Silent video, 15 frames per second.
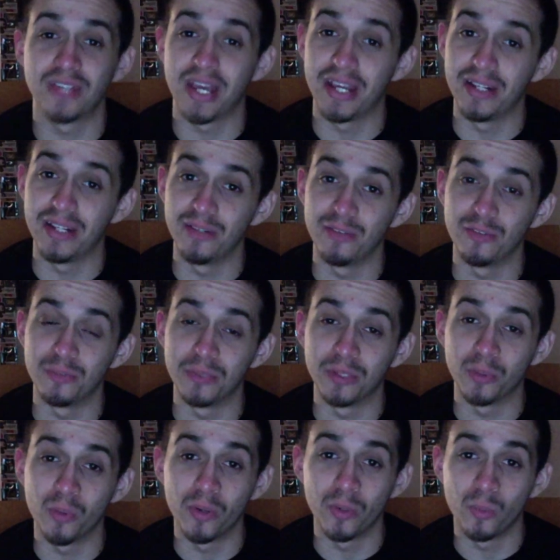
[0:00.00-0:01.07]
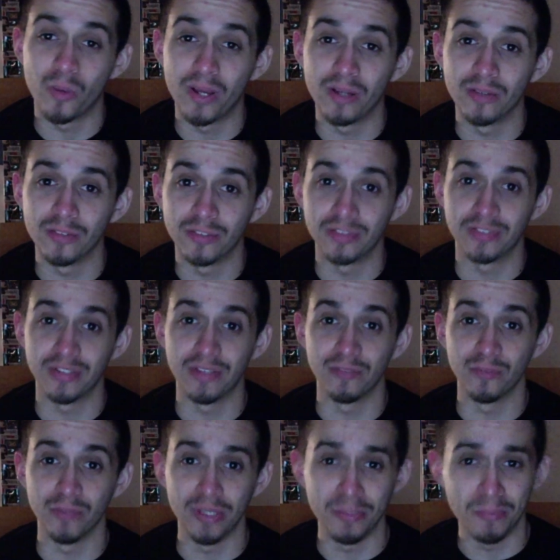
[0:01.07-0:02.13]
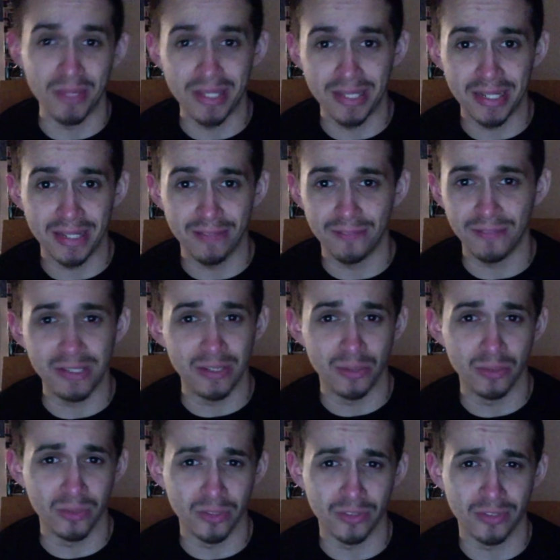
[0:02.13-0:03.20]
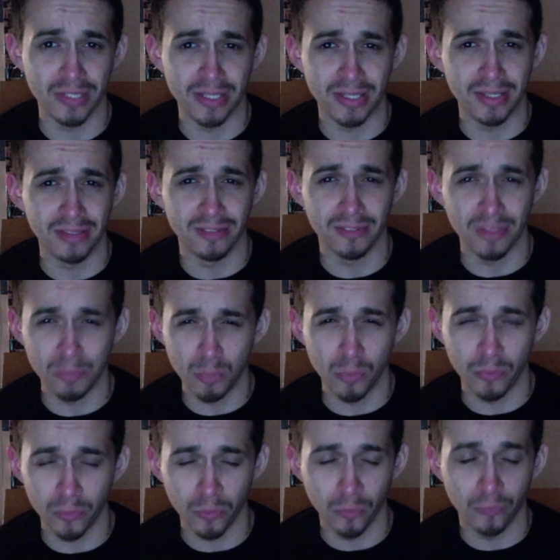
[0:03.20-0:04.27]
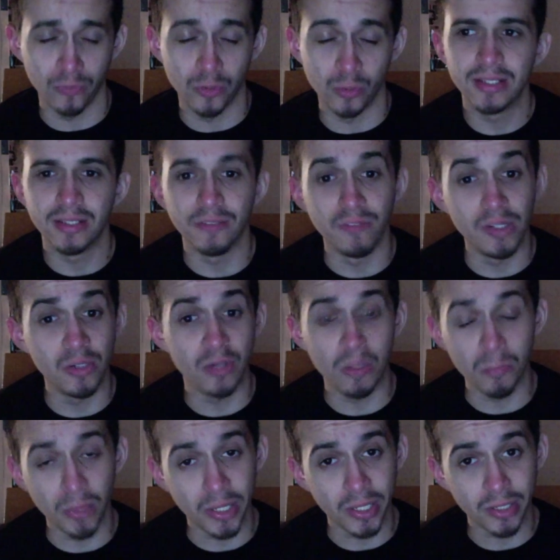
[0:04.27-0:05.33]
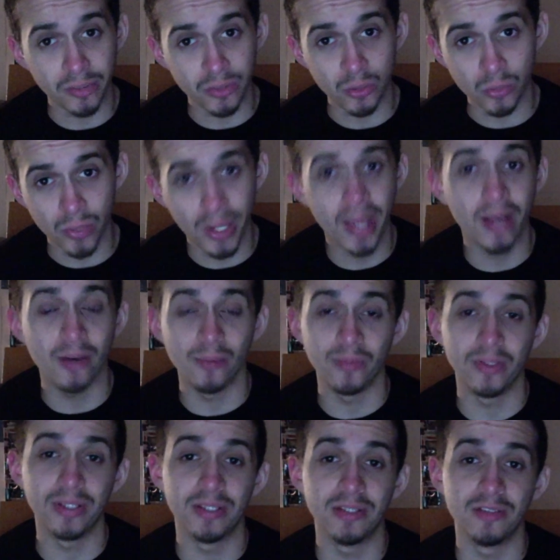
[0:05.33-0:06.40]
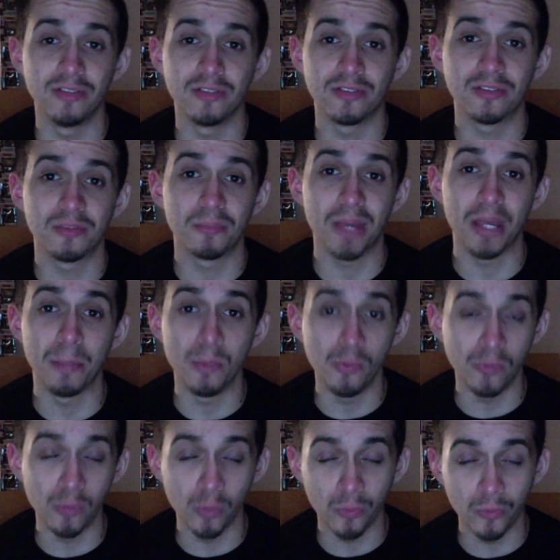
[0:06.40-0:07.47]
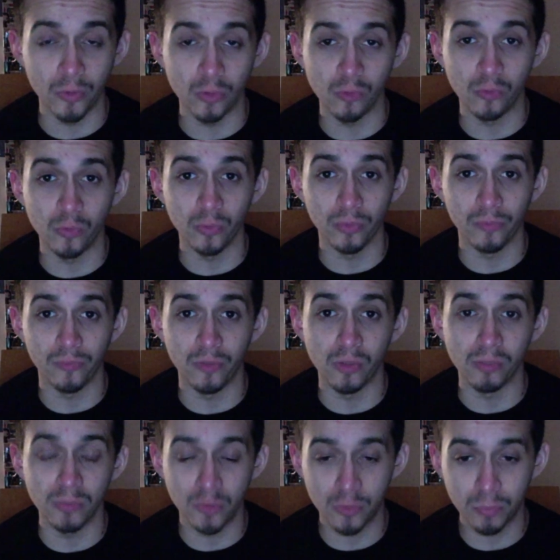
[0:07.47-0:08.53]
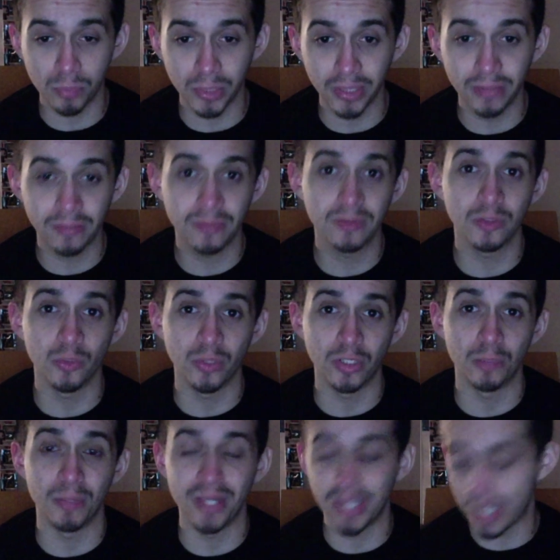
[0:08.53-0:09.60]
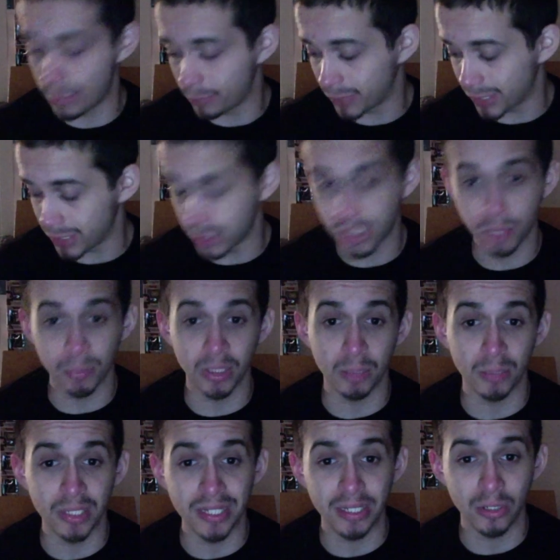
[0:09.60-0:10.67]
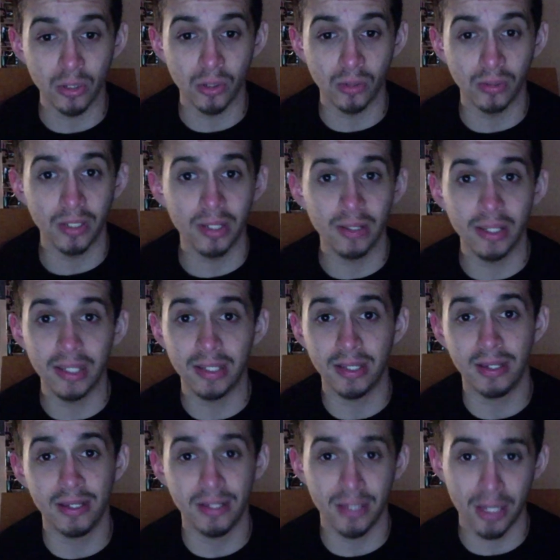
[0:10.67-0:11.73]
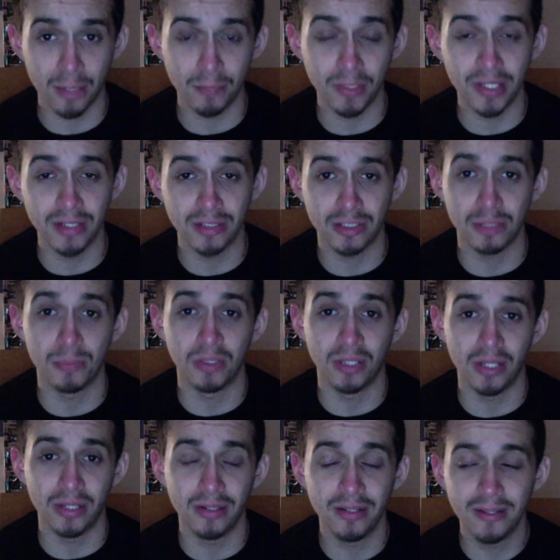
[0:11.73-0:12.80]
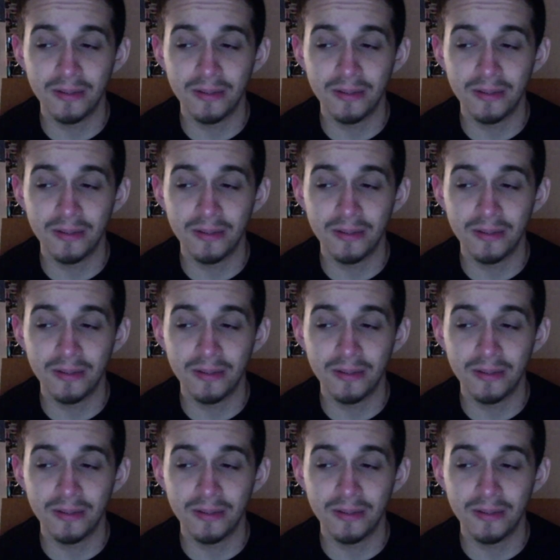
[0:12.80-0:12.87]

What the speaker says: I know it's been quite a while since I've really made a video just like this, a movie review. The video I'm bringing to you now is my movie review for the film Split, directed by M. Night Shyamalan Ding Dong, aka M. Night Shyamalan.